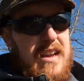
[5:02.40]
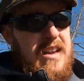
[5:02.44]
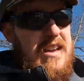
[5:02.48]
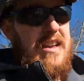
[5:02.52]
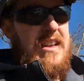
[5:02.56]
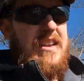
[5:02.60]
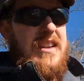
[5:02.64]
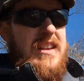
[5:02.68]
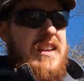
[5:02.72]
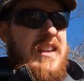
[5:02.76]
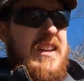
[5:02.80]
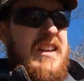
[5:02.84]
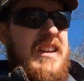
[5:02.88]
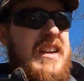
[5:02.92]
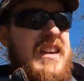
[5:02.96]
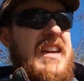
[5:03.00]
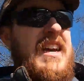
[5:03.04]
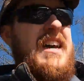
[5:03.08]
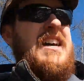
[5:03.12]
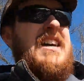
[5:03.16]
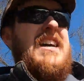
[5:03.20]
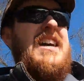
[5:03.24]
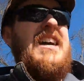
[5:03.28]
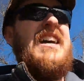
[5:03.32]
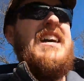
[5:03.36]
and then
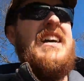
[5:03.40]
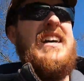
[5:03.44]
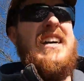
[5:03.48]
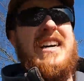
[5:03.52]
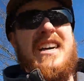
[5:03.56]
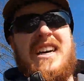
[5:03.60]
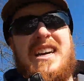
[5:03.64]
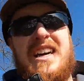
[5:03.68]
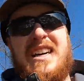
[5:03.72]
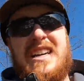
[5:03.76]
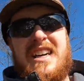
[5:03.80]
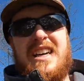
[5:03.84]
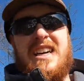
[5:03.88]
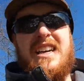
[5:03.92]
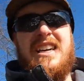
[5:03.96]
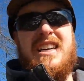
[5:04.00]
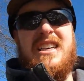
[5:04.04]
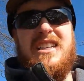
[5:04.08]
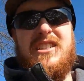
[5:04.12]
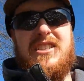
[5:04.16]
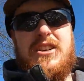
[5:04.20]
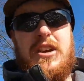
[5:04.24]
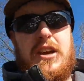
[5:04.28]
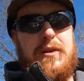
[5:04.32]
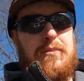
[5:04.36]

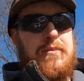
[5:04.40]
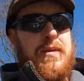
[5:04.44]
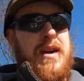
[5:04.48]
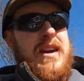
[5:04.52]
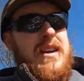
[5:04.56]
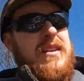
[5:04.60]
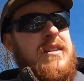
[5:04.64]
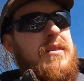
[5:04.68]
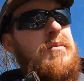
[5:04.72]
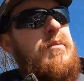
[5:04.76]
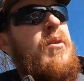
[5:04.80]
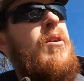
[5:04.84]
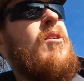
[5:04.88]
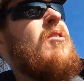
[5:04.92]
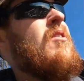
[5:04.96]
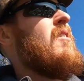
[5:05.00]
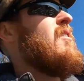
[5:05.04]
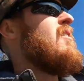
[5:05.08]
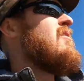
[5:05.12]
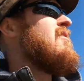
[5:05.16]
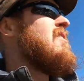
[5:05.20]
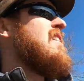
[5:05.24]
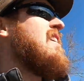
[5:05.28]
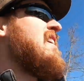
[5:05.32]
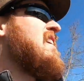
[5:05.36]
check back
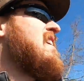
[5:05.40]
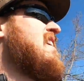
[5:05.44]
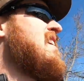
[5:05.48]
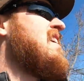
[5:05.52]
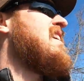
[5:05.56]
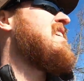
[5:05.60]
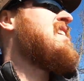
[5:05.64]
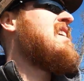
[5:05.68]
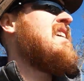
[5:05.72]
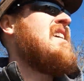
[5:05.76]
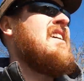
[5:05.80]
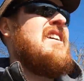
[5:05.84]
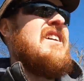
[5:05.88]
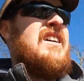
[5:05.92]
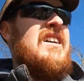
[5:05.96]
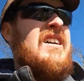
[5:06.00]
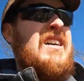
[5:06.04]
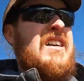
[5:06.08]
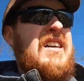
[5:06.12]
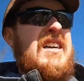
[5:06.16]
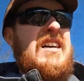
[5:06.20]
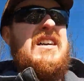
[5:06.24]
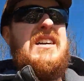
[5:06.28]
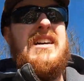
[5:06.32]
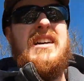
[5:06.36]
tomorrow.
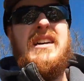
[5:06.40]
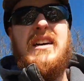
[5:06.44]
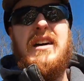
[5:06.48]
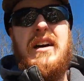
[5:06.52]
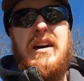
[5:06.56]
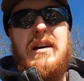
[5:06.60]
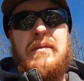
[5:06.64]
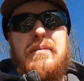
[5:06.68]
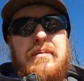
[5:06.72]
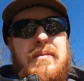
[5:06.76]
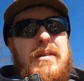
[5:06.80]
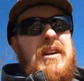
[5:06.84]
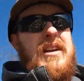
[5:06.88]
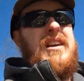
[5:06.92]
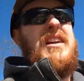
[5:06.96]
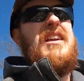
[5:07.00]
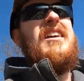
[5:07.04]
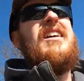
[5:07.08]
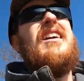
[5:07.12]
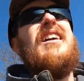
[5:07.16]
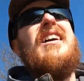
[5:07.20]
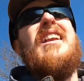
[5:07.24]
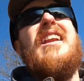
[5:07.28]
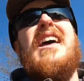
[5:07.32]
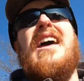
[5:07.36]
I'm
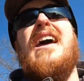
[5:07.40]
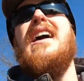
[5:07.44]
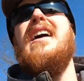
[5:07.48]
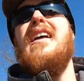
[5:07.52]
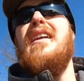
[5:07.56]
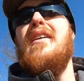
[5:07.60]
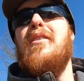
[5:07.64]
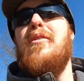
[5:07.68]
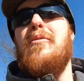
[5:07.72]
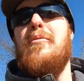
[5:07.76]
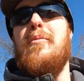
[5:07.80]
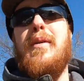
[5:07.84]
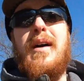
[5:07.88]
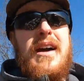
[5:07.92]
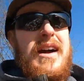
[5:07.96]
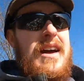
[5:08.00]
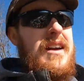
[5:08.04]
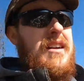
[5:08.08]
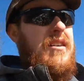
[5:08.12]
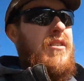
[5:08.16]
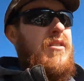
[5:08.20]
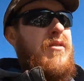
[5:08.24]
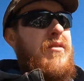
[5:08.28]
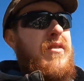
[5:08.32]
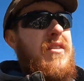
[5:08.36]
gonna head on
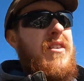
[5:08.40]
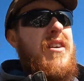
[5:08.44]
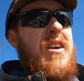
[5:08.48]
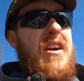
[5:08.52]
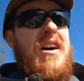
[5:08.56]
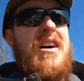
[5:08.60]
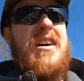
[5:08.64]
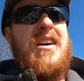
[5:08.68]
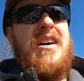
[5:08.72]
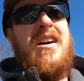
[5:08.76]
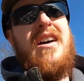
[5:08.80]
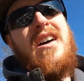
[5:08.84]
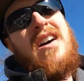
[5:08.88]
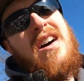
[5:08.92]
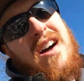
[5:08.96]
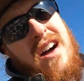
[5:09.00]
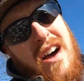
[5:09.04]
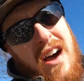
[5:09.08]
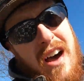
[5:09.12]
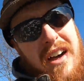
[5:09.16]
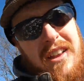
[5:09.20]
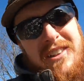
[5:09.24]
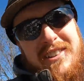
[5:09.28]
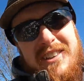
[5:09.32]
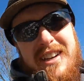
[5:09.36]
back over
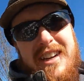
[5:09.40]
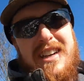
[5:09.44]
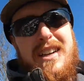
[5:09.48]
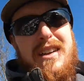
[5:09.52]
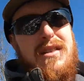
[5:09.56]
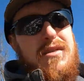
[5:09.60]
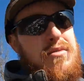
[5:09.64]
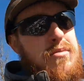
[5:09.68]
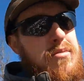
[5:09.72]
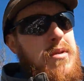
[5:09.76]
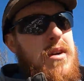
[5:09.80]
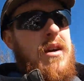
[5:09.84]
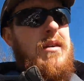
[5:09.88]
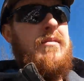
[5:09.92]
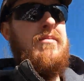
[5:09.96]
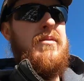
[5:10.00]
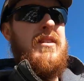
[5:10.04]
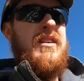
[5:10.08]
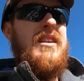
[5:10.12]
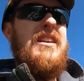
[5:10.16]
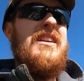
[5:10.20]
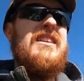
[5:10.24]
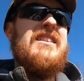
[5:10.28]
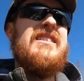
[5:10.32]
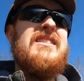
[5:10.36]
other end of the
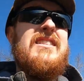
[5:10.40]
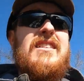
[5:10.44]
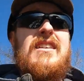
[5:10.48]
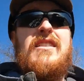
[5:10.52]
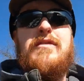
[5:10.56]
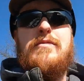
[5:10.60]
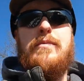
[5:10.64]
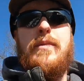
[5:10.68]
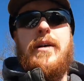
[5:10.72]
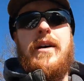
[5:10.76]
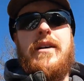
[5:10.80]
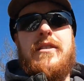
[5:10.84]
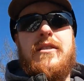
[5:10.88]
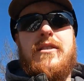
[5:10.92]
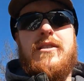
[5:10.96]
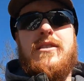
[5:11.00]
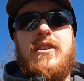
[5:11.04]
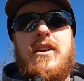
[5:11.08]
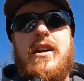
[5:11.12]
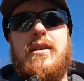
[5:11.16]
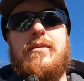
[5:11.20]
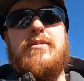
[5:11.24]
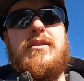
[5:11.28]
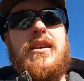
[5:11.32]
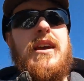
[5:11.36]
property and see if my other
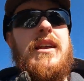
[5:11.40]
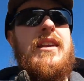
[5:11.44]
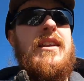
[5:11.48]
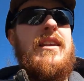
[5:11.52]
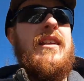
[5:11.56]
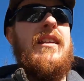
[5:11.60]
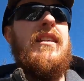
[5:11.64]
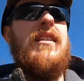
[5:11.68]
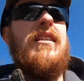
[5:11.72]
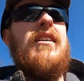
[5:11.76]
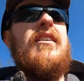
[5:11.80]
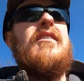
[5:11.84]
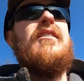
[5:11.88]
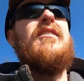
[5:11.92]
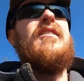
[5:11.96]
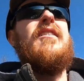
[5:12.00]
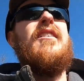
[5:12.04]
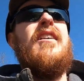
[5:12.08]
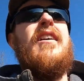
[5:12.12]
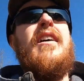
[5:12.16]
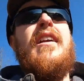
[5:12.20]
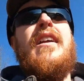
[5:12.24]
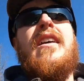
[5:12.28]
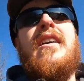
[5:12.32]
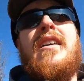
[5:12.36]
traps had any luck or
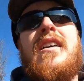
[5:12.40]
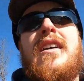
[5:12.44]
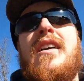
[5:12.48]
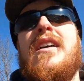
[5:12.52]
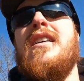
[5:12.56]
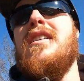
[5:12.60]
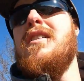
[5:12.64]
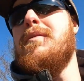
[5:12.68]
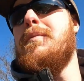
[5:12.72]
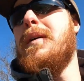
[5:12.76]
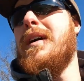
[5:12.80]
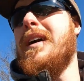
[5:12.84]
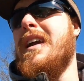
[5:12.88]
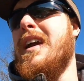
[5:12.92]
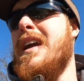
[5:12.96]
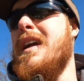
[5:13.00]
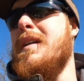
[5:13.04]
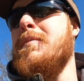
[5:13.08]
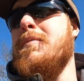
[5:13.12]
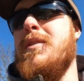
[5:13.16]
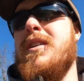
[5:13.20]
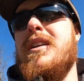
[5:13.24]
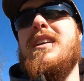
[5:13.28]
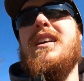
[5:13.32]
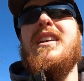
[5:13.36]
not. My
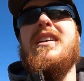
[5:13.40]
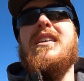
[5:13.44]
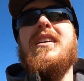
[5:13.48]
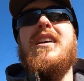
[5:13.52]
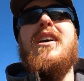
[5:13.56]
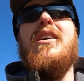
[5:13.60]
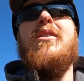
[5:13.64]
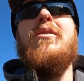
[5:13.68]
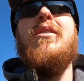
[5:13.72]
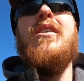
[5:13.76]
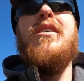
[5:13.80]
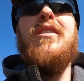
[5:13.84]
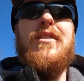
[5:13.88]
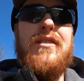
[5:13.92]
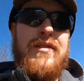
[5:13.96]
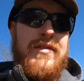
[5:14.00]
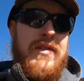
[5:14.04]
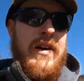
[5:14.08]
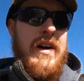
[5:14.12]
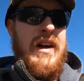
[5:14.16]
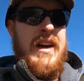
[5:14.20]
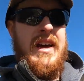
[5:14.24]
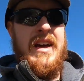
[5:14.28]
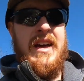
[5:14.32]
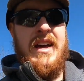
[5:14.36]
camera didn't go off,